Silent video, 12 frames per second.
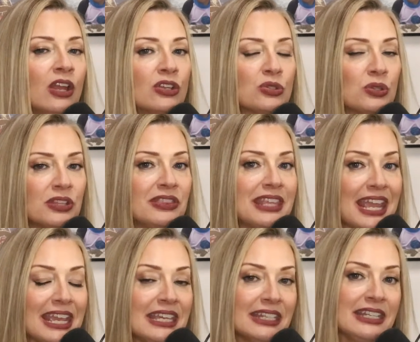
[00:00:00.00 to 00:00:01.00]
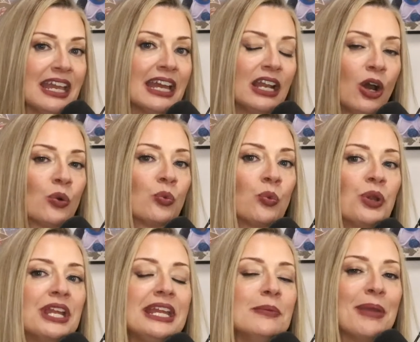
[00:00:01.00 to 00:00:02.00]
so that they can get a
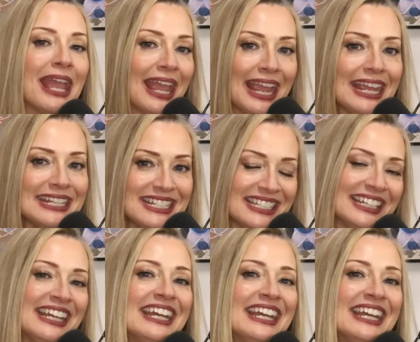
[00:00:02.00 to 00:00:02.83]
rebate